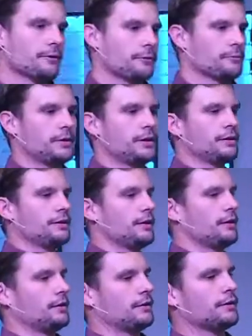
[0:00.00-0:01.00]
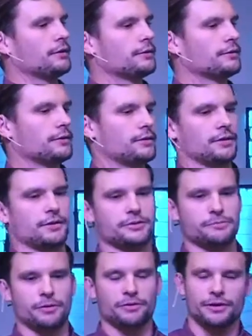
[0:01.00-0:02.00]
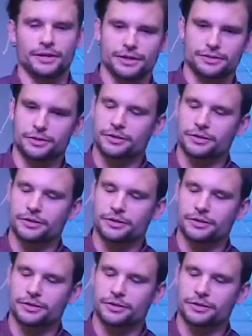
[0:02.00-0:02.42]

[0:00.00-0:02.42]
For me, it is the Chipotle